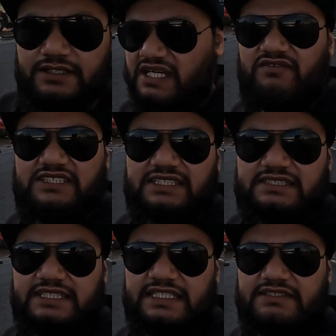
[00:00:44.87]
Ever since
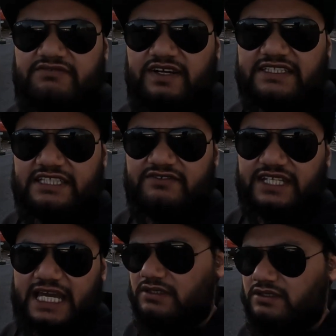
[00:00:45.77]
the facelift
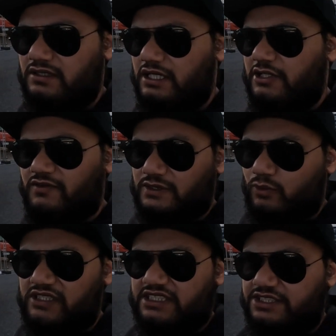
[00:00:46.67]
came, I always
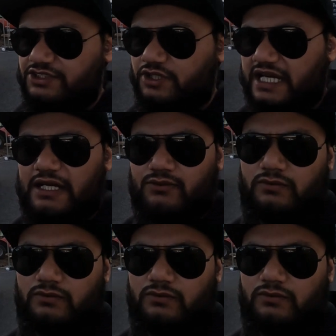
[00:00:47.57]
wanted to try out